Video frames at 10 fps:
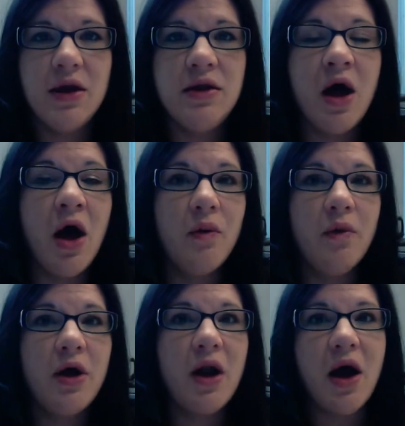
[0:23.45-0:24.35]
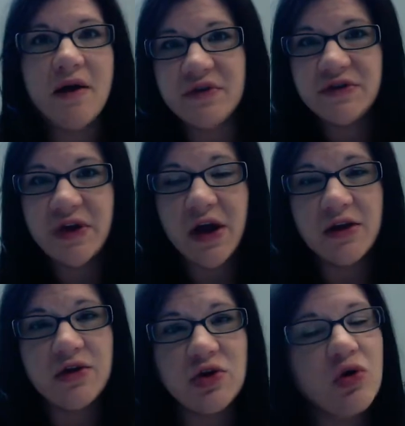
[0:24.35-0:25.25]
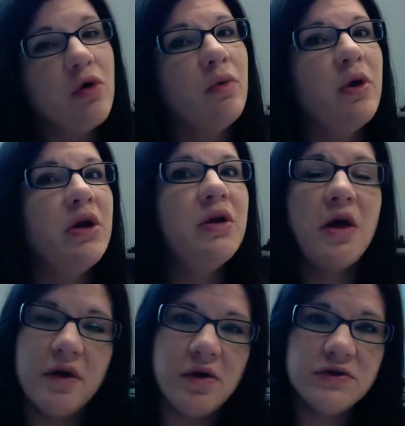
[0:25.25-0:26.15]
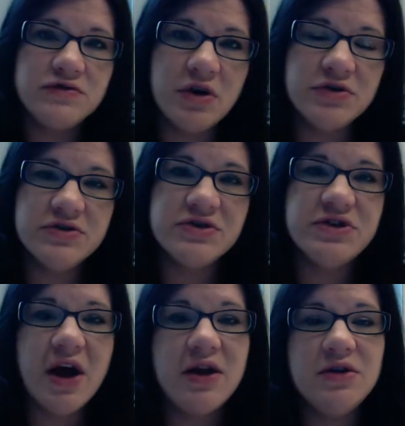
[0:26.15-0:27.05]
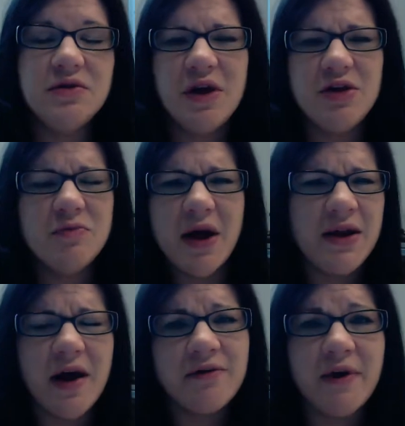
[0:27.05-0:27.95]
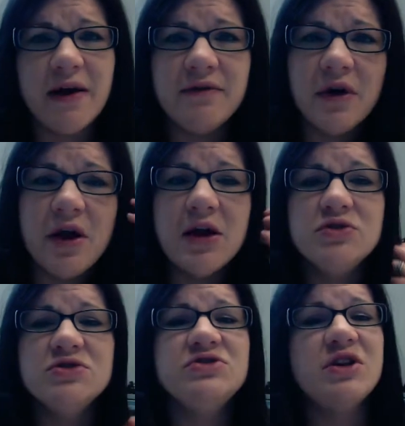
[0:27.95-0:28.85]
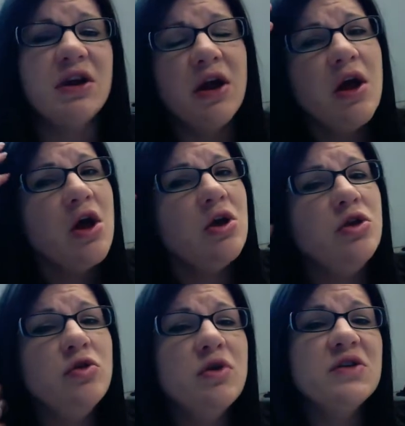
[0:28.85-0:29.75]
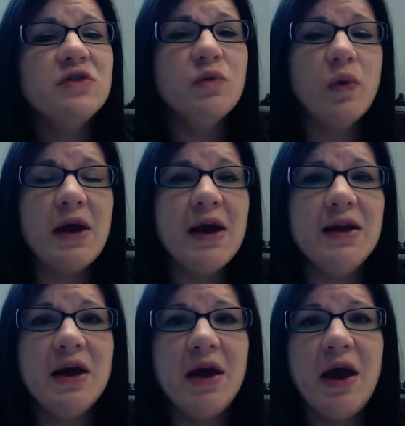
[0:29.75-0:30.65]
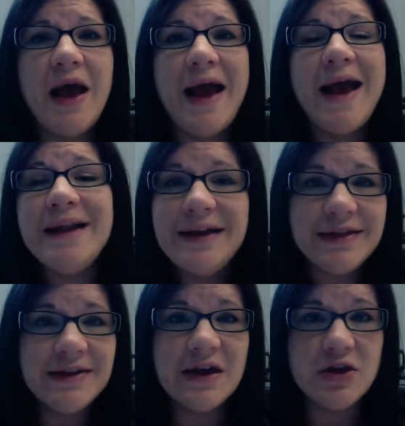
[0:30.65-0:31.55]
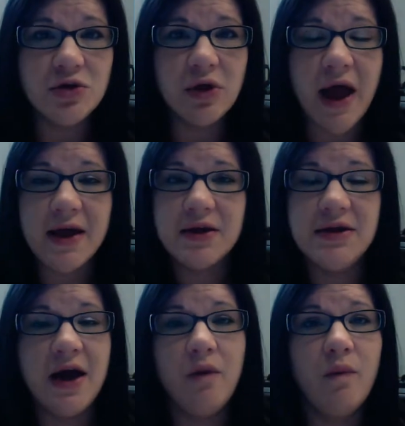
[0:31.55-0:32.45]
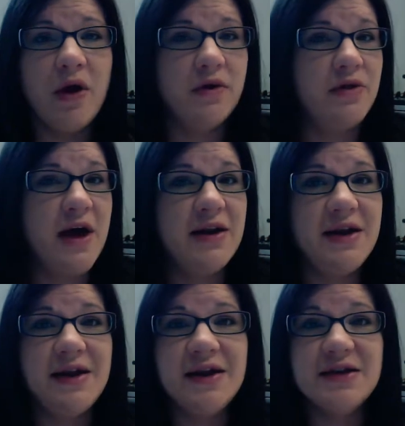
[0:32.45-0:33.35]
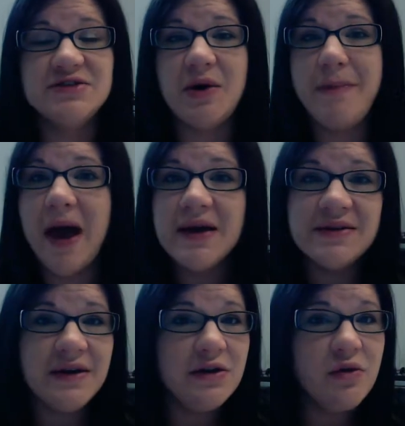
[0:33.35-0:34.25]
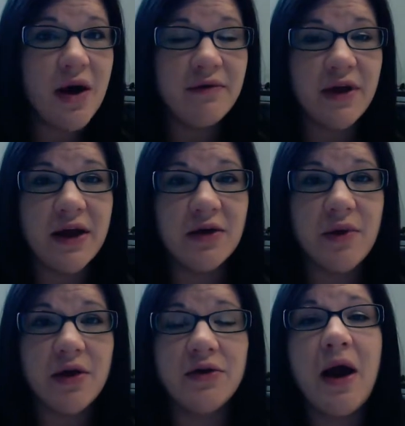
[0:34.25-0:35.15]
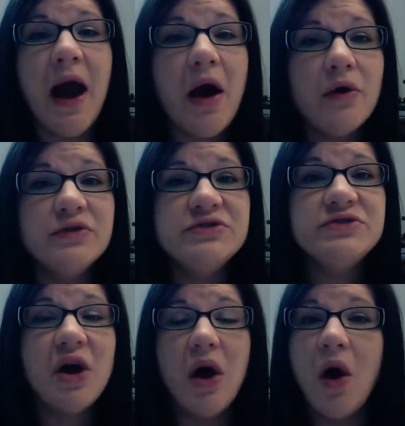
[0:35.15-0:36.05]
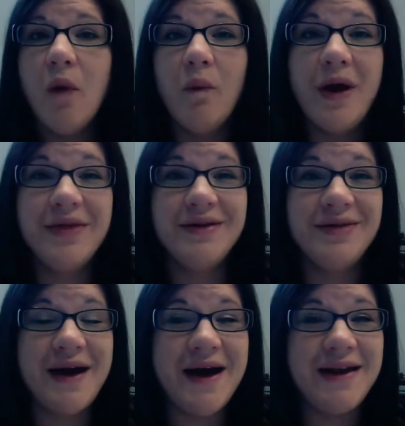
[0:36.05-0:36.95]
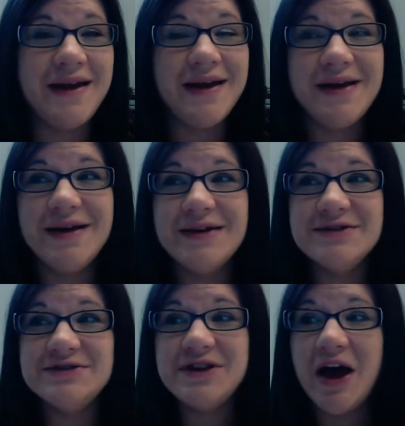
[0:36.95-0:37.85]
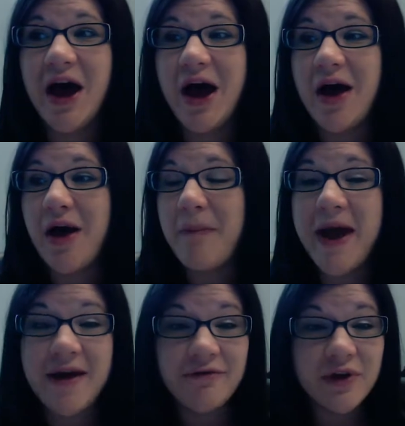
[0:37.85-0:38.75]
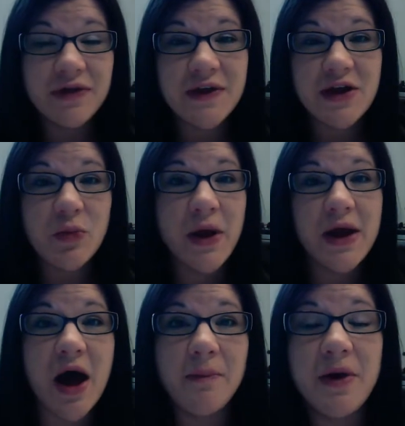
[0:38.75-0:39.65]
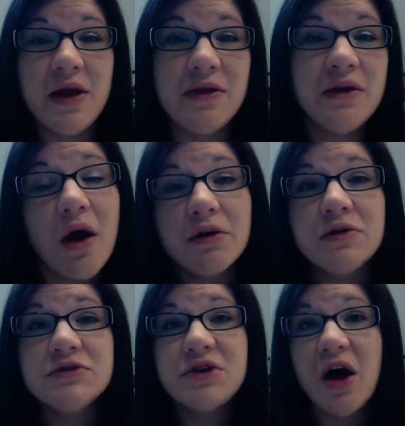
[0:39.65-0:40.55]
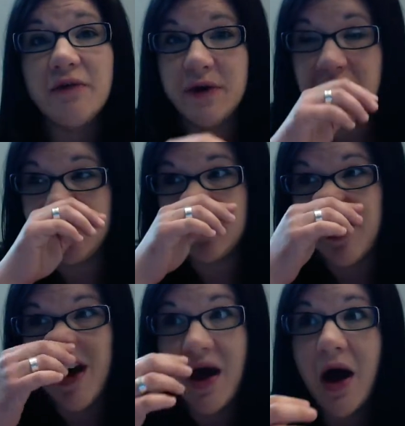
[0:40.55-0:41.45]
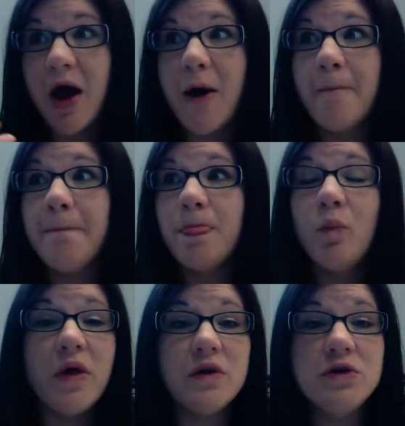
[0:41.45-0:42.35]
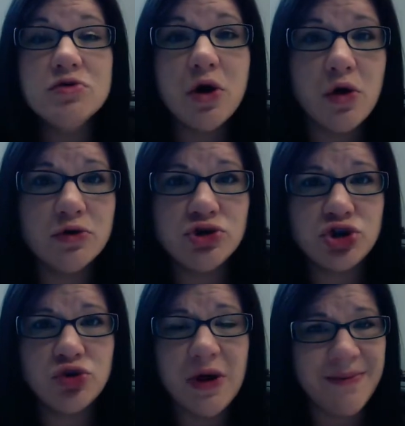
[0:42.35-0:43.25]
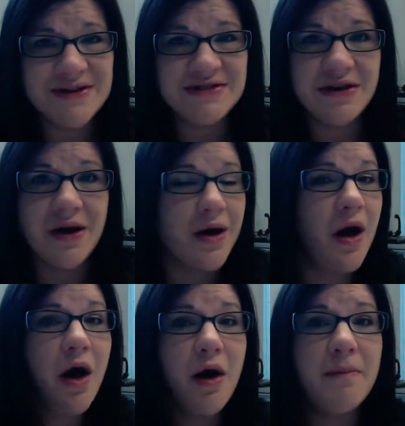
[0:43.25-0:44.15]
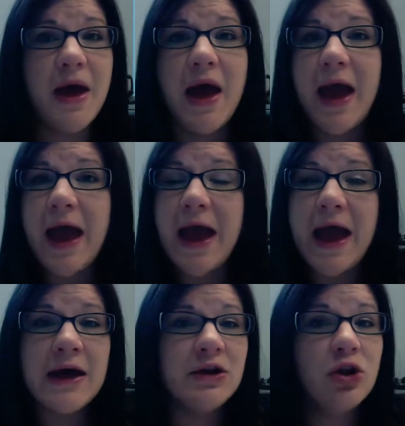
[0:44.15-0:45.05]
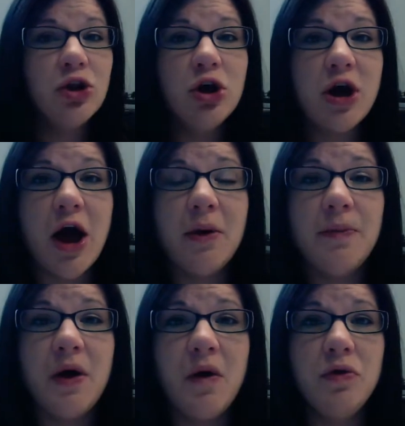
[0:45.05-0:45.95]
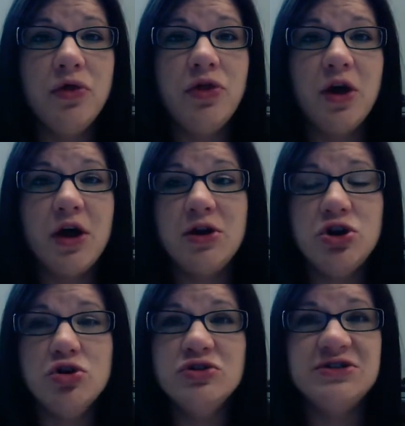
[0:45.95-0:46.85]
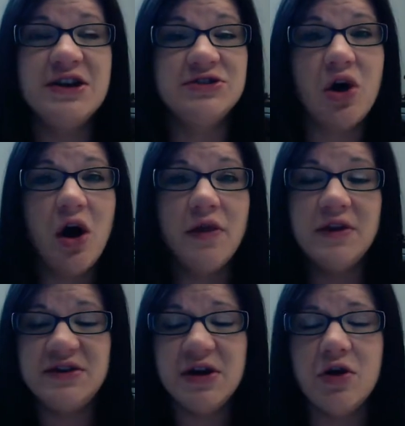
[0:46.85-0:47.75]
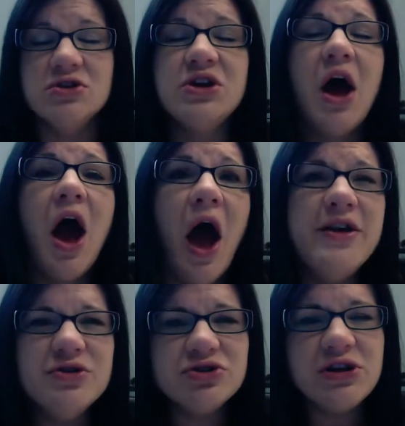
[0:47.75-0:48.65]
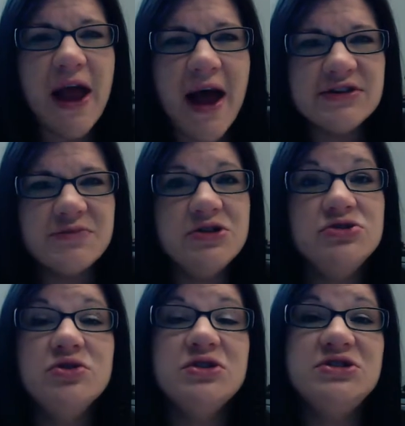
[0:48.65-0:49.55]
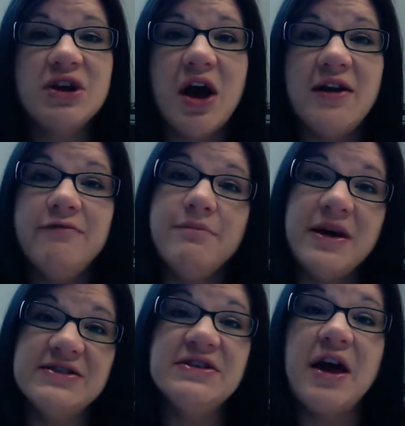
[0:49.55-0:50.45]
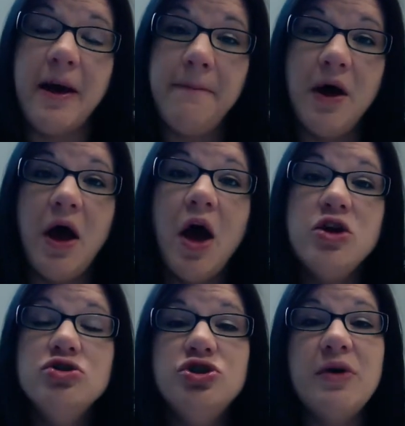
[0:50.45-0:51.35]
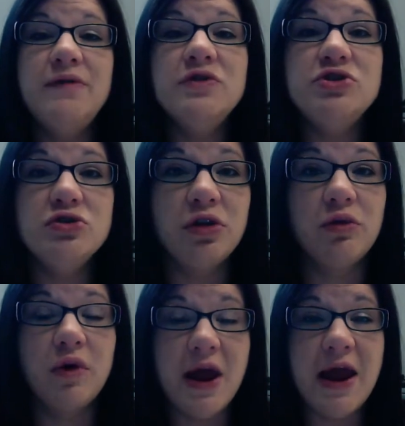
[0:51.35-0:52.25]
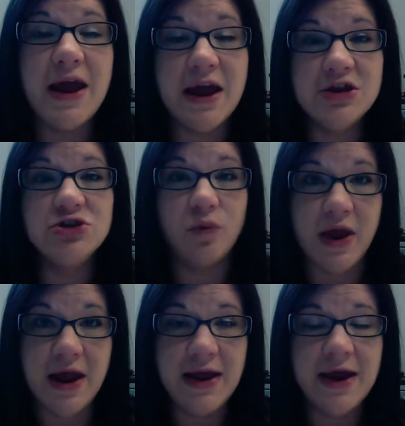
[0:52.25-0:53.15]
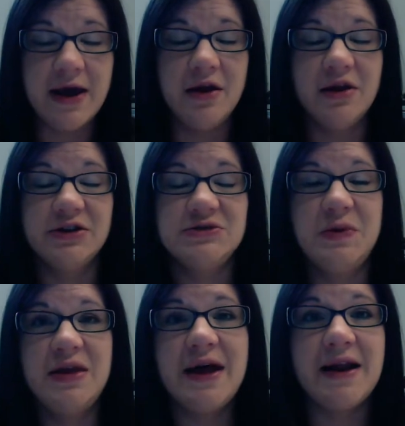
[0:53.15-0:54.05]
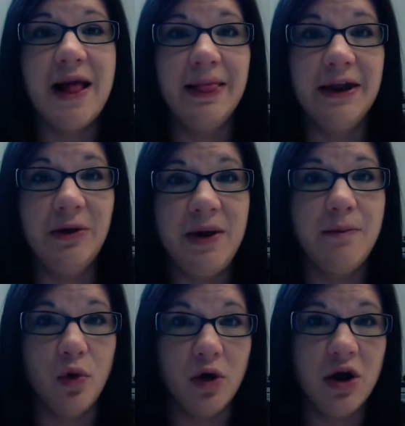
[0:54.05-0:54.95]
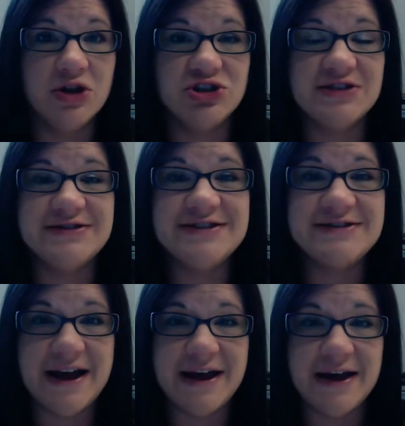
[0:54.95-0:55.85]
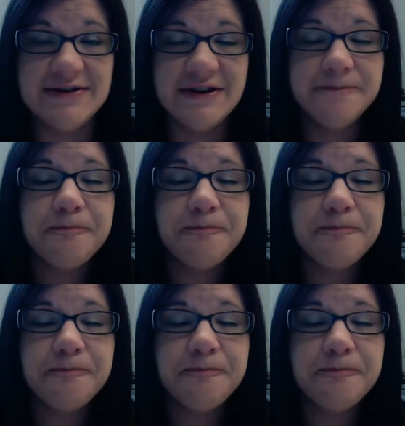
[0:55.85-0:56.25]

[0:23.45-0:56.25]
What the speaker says: not what I've assigned you or what another instructor's assigned you that you might not find very interesting. You get to read anything that you like. Now, whether that is a magazine you have laying around your house, whether that is a pamphlet that you pick up in the doctor's office, whether you go to msn.com and look up the news that's on the tickers. I usually ask my students to kind of mix it up. You do have to do 3 each week, and I'll explain that a little bit more in just a second.